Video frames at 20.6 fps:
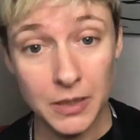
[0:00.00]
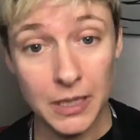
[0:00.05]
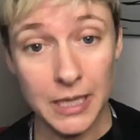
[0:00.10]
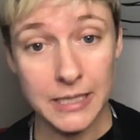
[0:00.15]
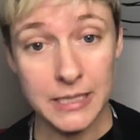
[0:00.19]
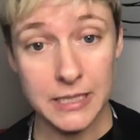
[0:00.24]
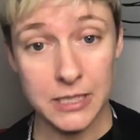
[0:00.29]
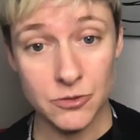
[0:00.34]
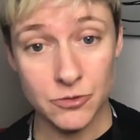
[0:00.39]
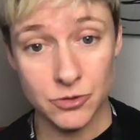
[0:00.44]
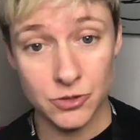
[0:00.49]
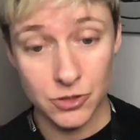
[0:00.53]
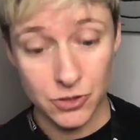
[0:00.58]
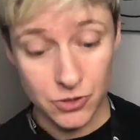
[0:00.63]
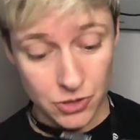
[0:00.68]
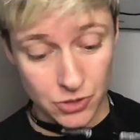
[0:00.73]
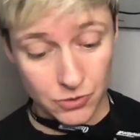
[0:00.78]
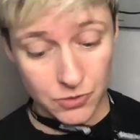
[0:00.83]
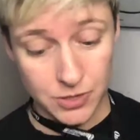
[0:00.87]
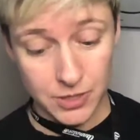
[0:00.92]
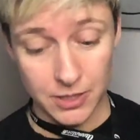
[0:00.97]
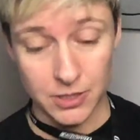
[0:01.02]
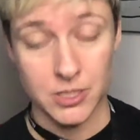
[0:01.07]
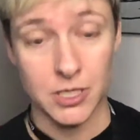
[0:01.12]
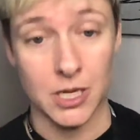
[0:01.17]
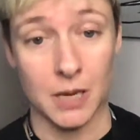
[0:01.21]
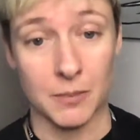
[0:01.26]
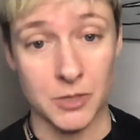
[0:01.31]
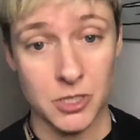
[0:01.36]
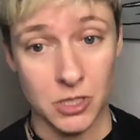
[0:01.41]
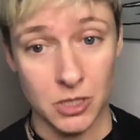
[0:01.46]
like to introduce you to the
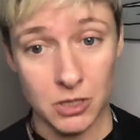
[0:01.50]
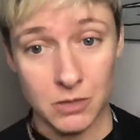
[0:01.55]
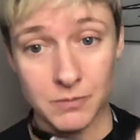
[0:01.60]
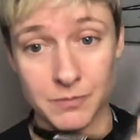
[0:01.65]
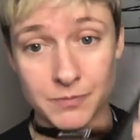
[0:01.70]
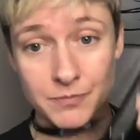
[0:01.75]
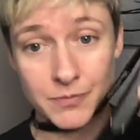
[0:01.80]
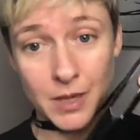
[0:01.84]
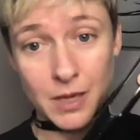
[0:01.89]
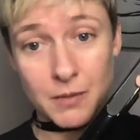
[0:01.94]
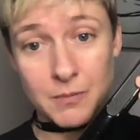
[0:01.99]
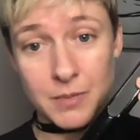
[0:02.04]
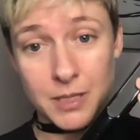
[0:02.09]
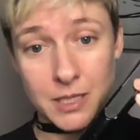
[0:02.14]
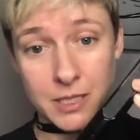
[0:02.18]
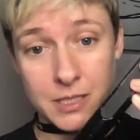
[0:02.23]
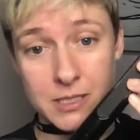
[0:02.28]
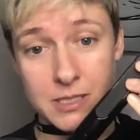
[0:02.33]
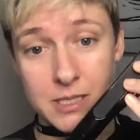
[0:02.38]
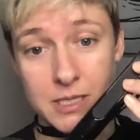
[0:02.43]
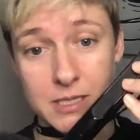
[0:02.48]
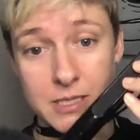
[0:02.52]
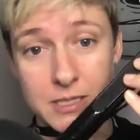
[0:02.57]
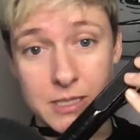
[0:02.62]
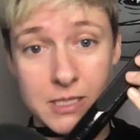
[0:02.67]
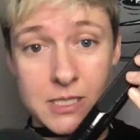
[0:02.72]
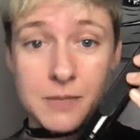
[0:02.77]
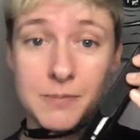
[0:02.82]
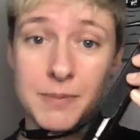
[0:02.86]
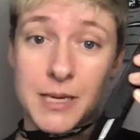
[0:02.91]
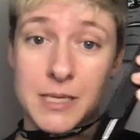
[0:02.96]
automaton because this
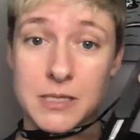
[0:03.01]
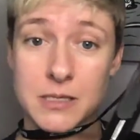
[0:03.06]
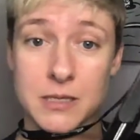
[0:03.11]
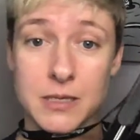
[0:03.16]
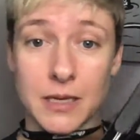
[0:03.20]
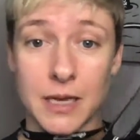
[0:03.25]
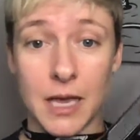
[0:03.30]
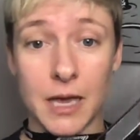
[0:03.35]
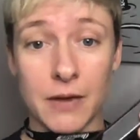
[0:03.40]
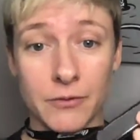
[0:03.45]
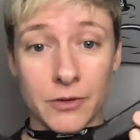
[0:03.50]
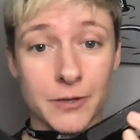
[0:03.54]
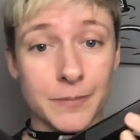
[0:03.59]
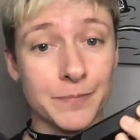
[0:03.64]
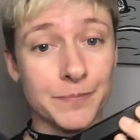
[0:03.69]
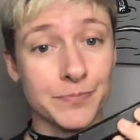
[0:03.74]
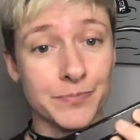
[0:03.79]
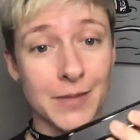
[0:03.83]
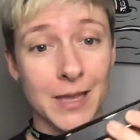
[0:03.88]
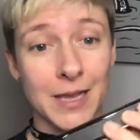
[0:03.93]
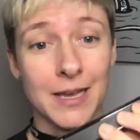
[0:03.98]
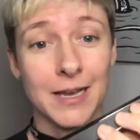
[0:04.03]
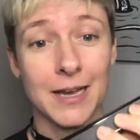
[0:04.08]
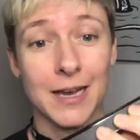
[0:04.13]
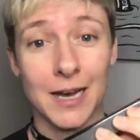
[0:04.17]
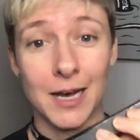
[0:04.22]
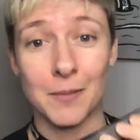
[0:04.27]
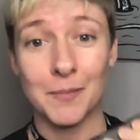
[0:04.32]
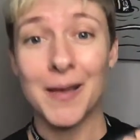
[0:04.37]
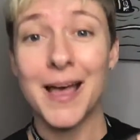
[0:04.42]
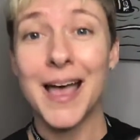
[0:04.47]
is the best thing ever.
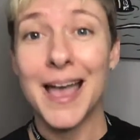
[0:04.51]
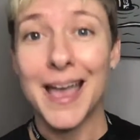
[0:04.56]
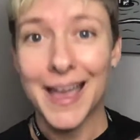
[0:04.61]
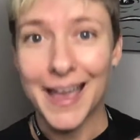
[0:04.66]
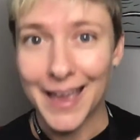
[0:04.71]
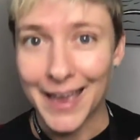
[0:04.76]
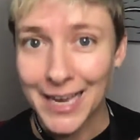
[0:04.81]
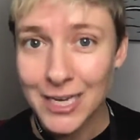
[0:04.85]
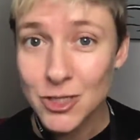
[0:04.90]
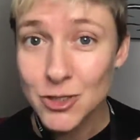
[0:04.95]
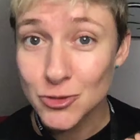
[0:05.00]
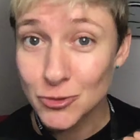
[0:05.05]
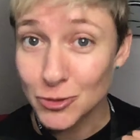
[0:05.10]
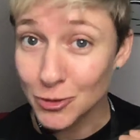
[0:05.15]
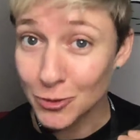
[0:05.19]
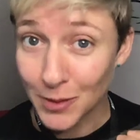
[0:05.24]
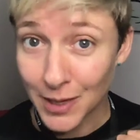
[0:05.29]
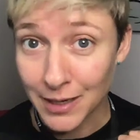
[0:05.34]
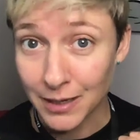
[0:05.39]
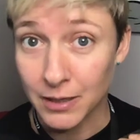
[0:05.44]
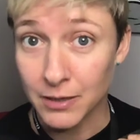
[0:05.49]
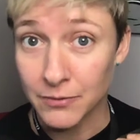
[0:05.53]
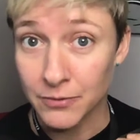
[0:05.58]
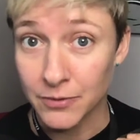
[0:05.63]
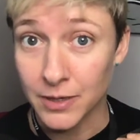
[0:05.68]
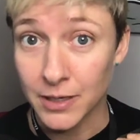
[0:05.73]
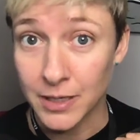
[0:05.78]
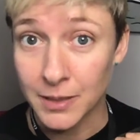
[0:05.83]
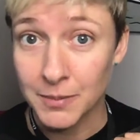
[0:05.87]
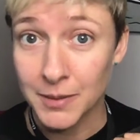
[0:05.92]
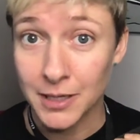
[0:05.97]
Extra credit for
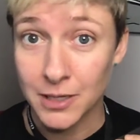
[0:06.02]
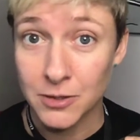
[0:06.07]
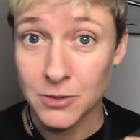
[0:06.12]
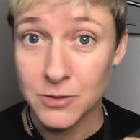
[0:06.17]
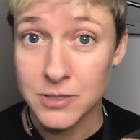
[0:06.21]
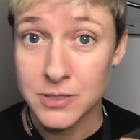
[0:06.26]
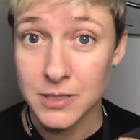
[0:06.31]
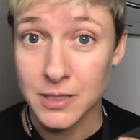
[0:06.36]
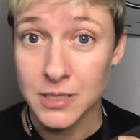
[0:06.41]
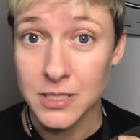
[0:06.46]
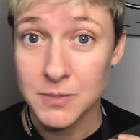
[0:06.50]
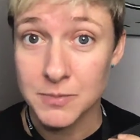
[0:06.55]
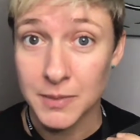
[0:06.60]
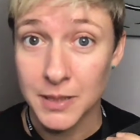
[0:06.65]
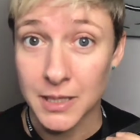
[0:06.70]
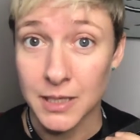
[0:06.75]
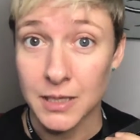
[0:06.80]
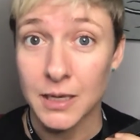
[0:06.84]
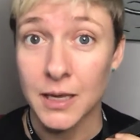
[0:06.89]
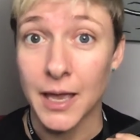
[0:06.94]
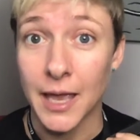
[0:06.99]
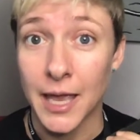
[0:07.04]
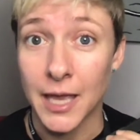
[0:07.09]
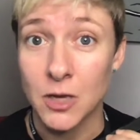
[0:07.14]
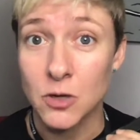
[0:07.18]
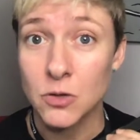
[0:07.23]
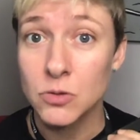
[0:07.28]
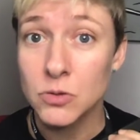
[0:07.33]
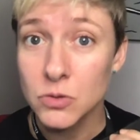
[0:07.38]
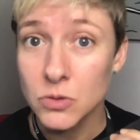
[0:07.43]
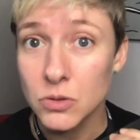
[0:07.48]
anybody who sends me a
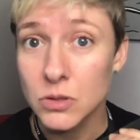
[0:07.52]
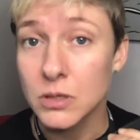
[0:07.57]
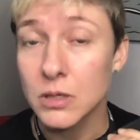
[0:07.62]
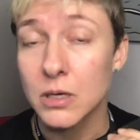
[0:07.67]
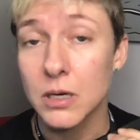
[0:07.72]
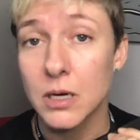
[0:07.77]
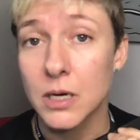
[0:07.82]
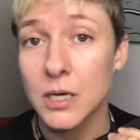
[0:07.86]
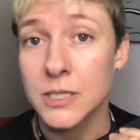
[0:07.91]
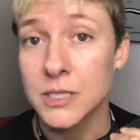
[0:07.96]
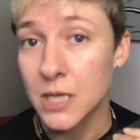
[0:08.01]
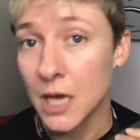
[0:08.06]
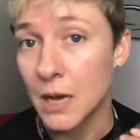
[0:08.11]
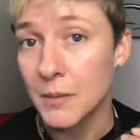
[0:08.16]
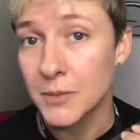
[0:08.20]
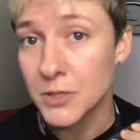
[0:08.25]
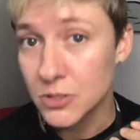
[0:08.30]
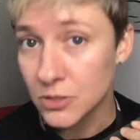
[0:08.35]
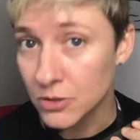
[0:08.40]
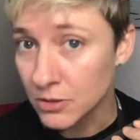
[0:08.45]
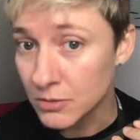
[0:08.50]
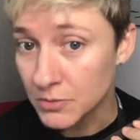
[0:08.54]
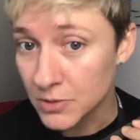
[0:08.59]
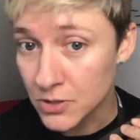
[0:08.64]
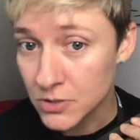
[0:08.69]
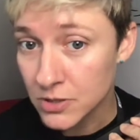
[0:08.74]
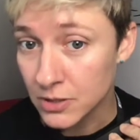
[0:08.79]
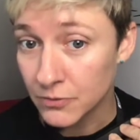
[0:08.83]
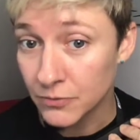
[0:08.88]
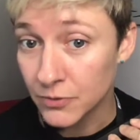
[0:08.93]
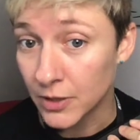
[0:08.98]
cool automaton
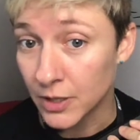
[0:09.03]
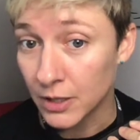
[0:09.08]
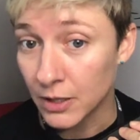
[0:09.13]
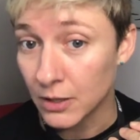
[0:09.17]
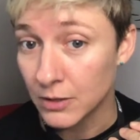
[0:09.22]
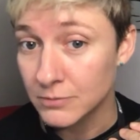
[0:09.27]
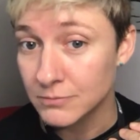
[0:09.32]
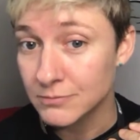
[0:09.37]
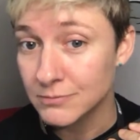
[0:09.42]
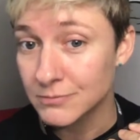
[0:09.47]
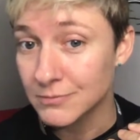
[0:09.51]
music video.